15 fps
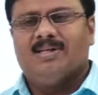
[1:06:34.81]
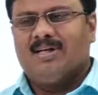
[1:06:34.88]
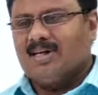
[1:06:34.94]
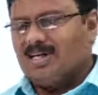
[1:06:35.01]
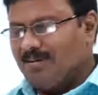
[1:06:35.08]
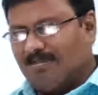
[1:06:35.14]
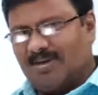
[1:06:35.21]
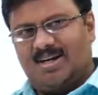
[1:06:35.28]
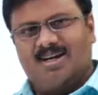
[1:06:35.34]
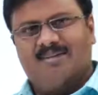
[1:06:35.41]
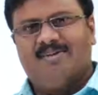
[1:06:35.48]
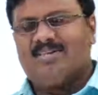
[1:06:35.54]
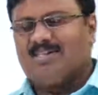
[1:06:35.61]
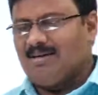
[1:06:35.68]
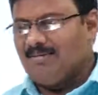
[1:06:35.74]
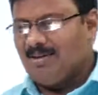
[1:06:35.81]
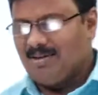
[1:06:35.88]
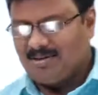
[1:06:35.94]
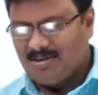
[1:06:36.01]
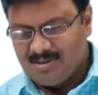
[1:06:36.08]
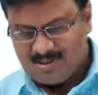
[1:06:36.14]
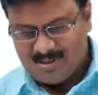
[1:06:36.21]
competitive
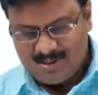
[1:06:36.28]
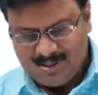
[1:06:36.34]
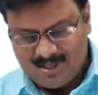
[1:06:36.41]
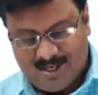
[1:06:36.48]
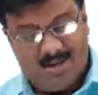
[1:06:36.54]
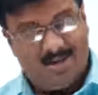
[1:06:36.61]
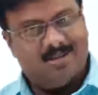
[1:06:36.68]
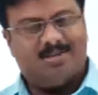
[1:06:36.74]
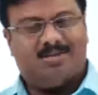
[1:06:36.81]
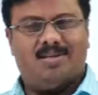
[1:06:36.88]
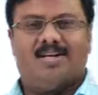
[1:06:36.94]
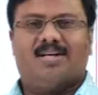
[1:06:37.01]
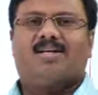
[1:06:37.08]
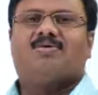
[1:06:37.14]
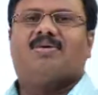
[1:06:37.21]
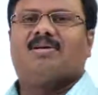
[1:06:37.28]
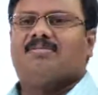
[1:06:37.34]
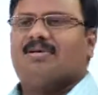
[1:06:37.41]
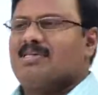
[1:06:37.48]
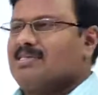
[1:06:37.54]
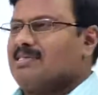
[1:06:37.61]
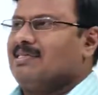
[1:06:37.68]
examinations, industrial
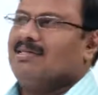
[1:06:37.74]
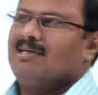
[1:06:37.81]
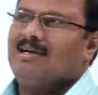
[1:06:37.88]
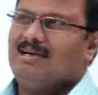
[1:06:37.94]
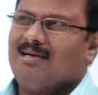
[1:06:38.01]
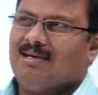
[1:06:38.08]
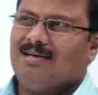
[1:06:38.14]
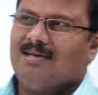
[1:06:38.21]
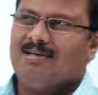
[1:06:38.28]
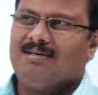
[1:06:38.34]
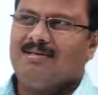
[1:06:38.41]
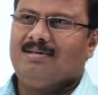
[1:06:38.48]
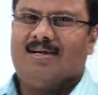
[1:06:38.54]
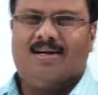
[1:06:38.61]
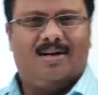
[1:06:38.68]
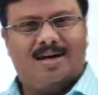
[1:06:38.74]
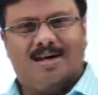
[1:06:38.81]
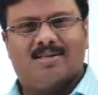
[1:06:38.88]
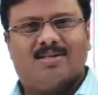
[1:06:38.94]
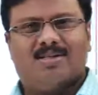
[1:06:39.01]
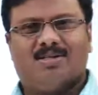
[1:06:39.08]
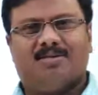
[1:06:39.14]
requirements, and
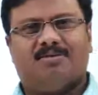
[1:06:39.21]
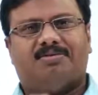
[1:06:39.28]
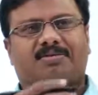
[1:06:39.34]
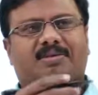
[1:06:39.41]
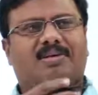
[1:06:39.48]
analysis of